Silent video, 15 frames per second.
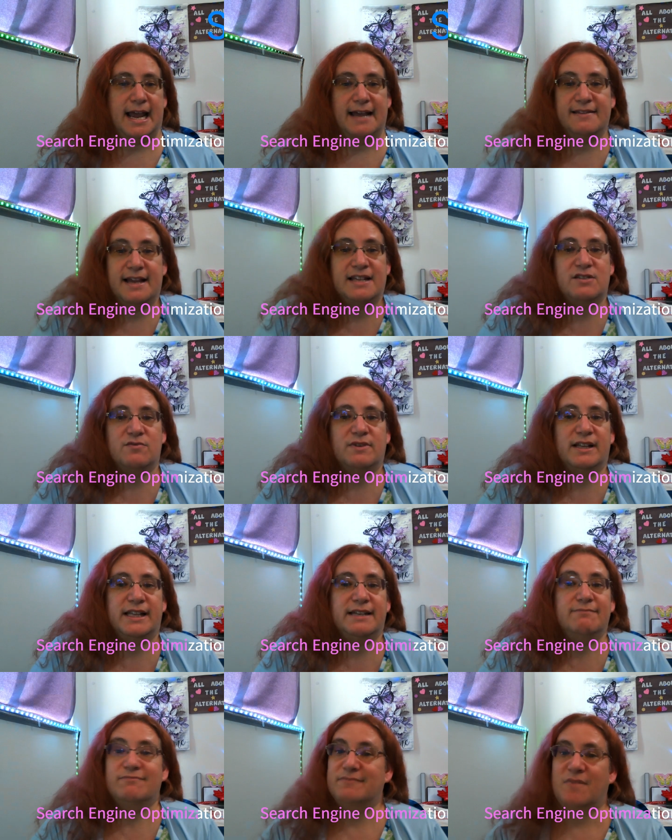And that's
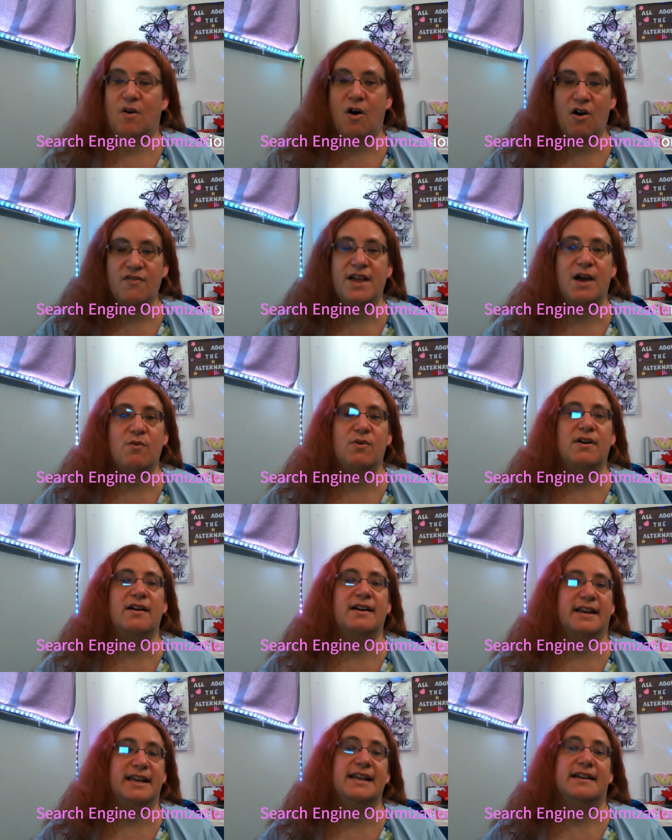really all that
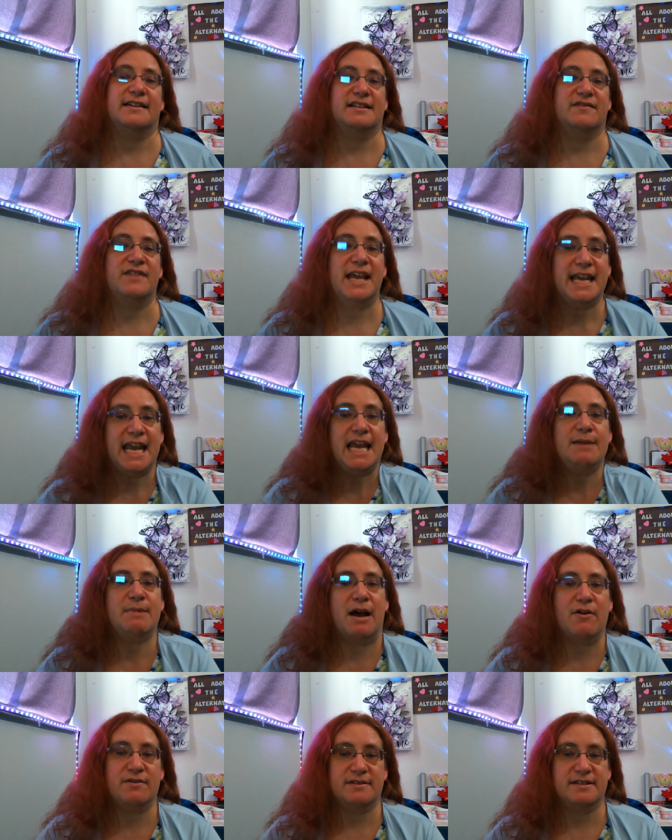word is. If they came
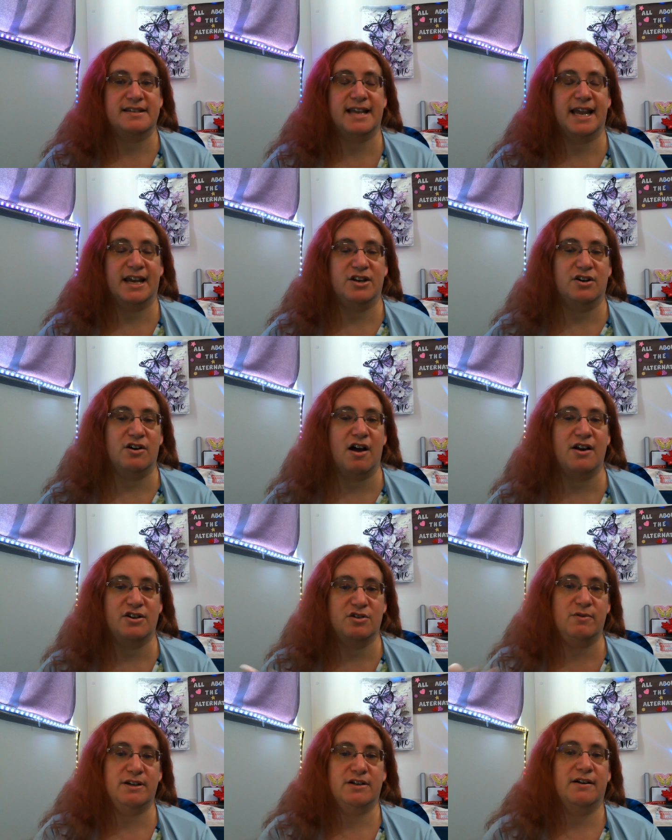out and said you're not
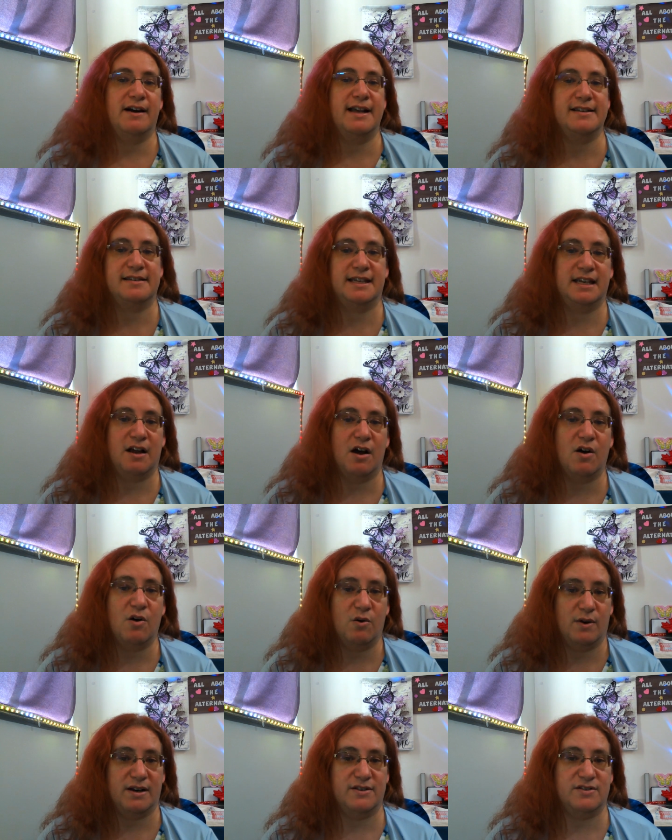doing your
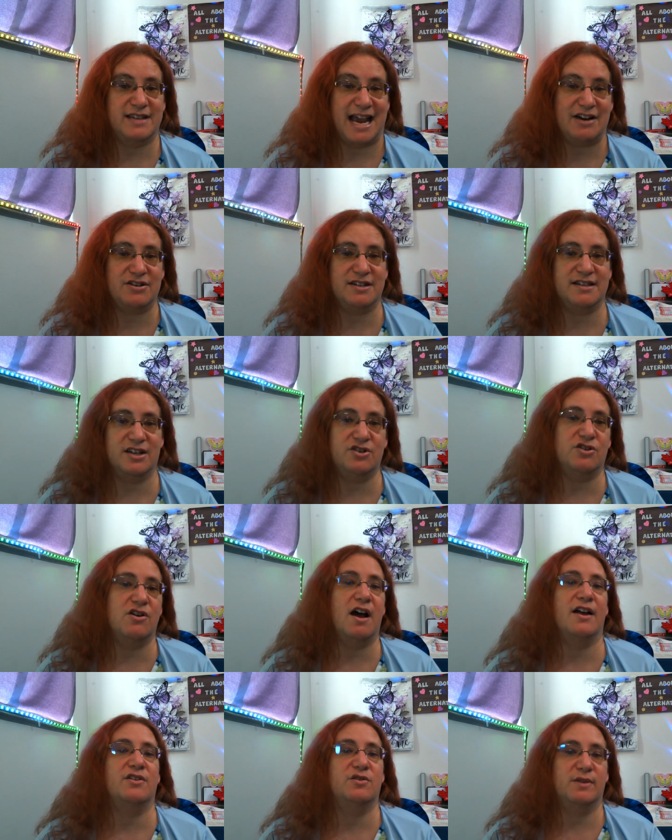SEO, and actually said you're
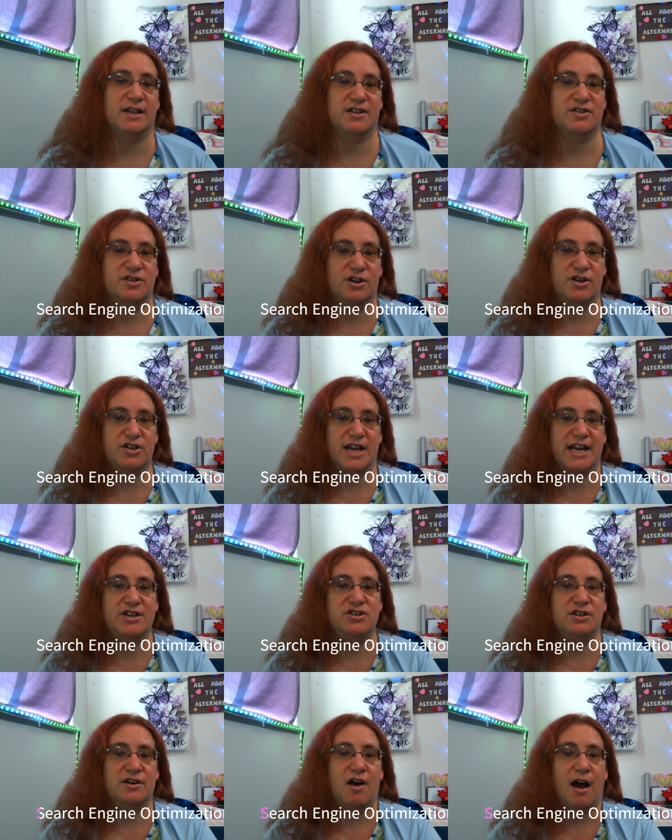not doing a search
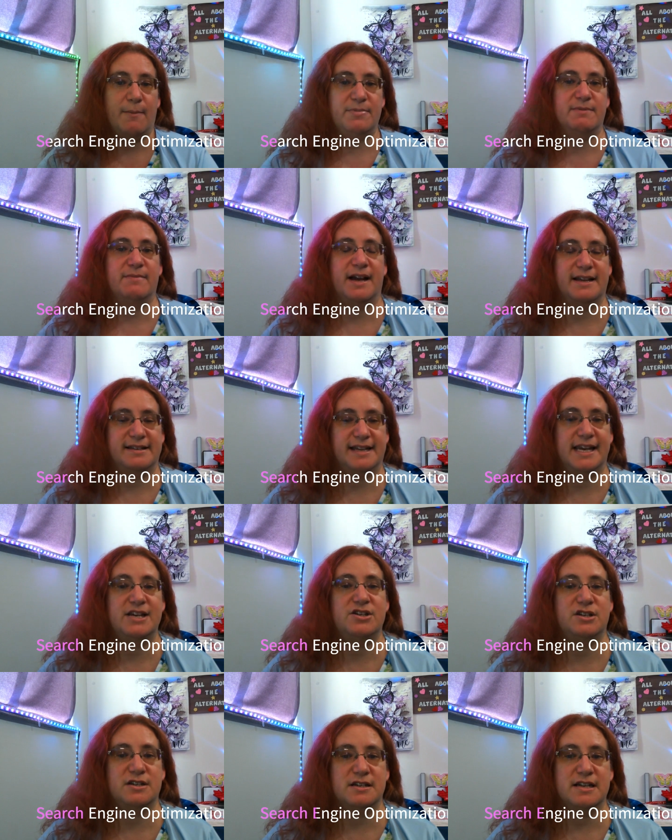engine
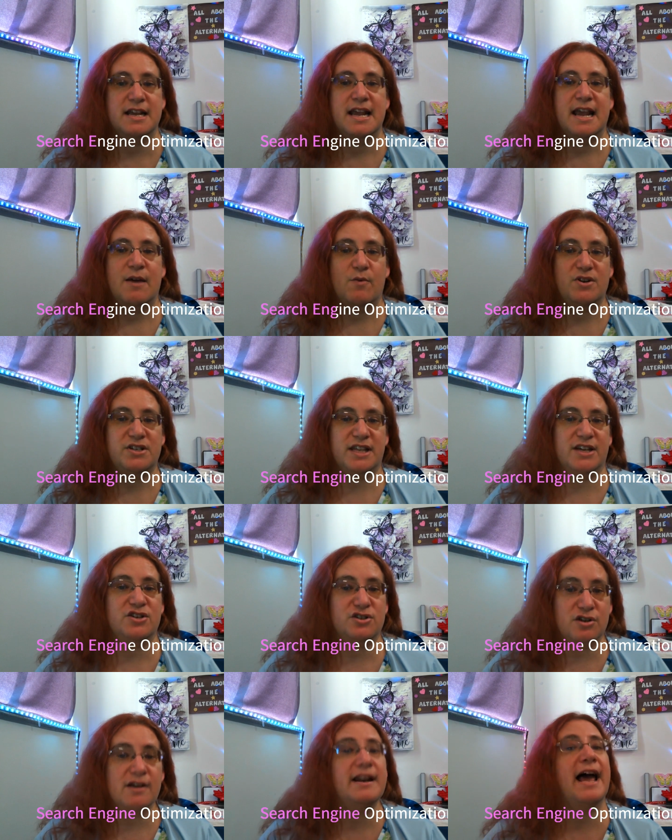optimization, which they
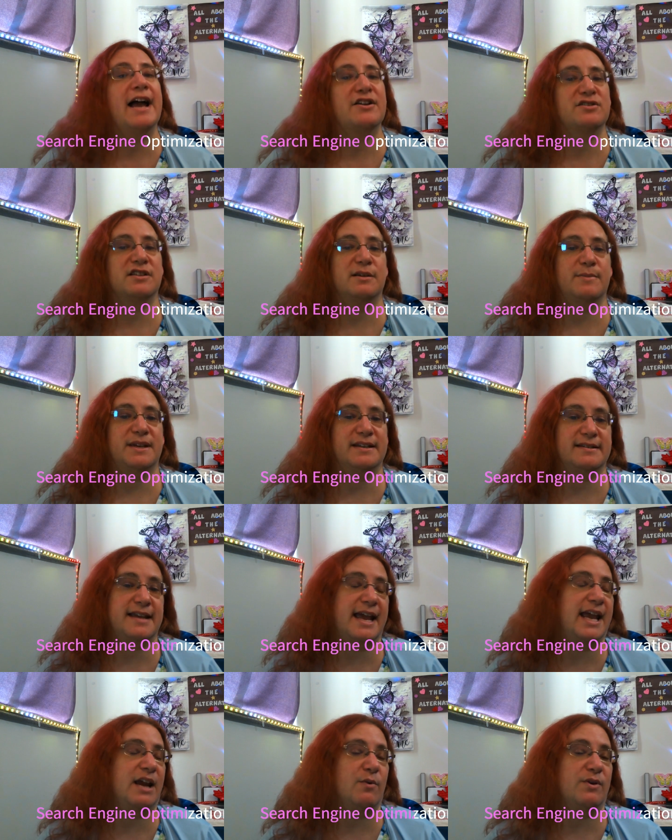should actually be
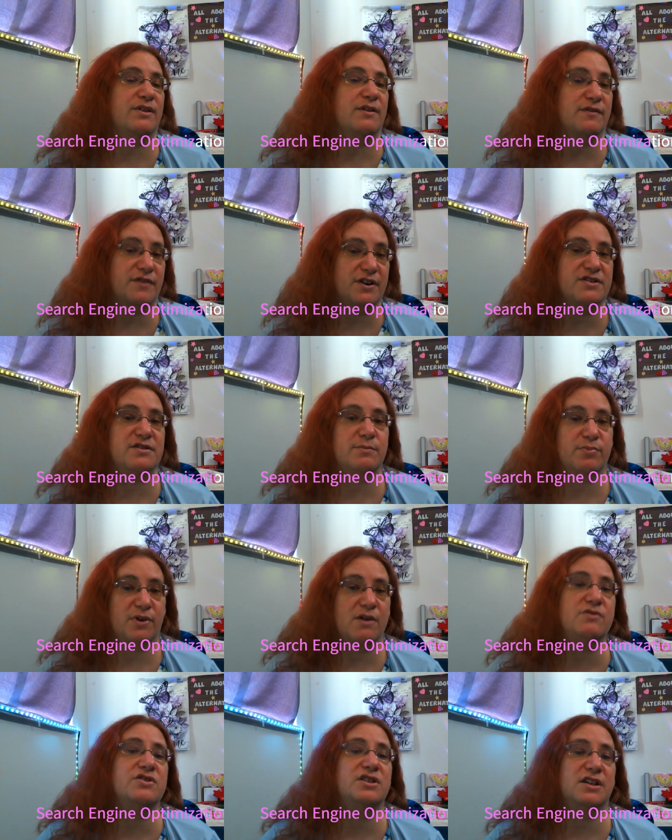saying when they're first
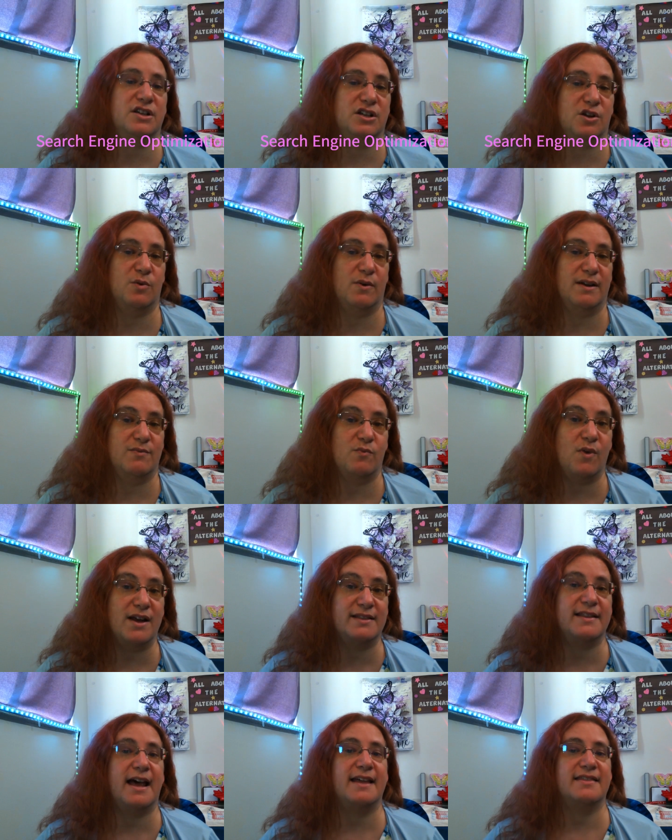approaching you with
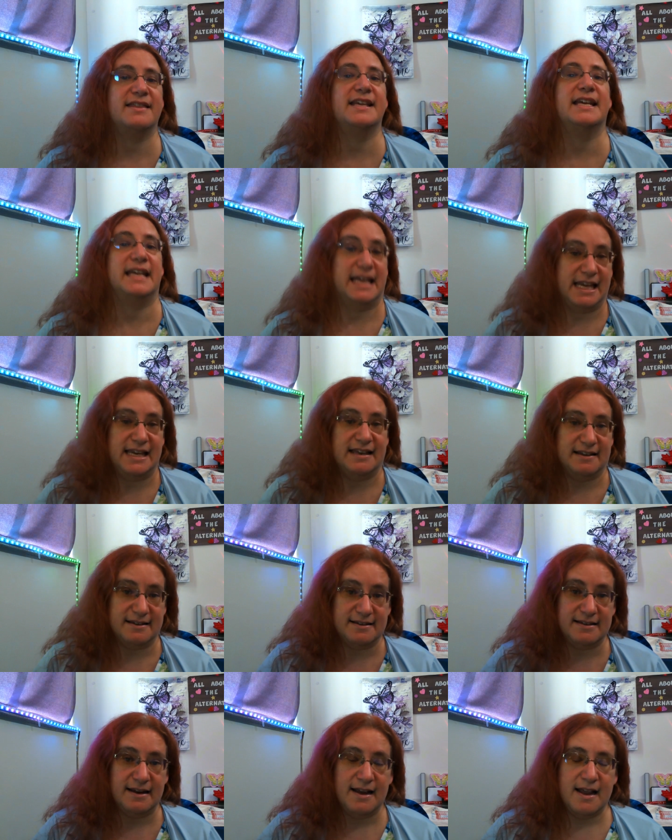what that thing
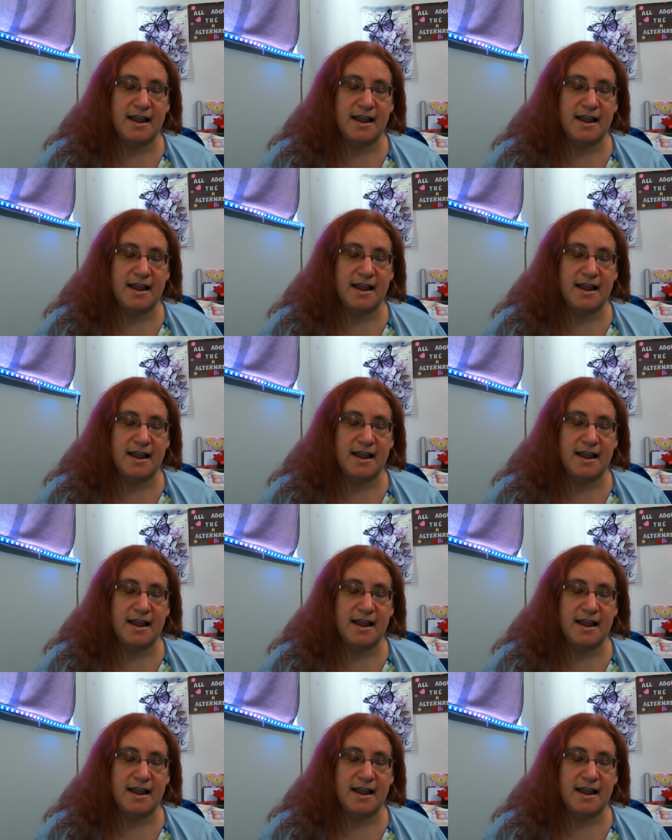is,